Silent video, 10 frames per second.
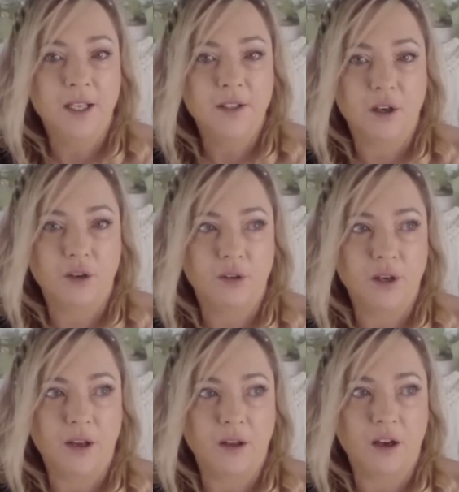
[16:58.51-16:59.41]
So
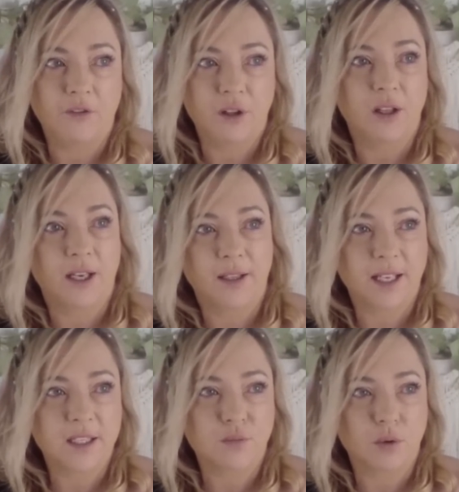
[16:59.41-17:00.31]
I feel like
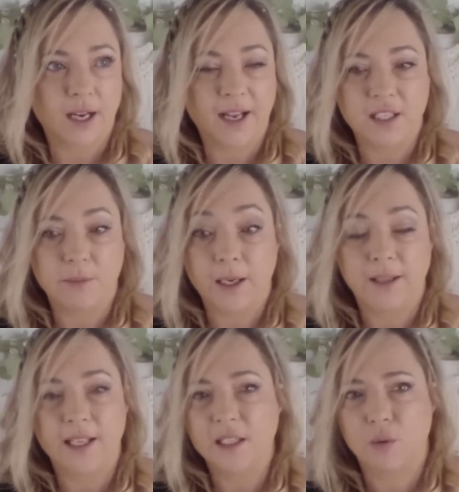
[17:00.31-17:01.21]
that's what I had to be,
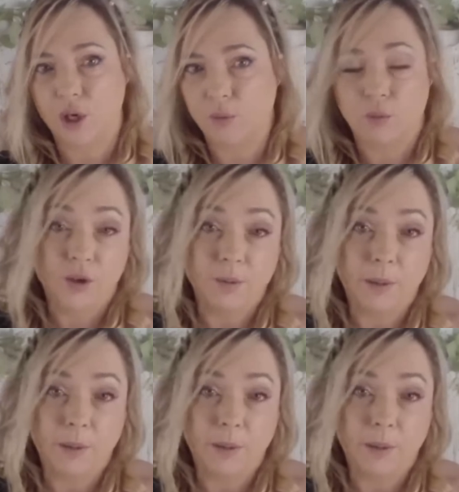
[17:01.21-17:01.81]
and that's what I was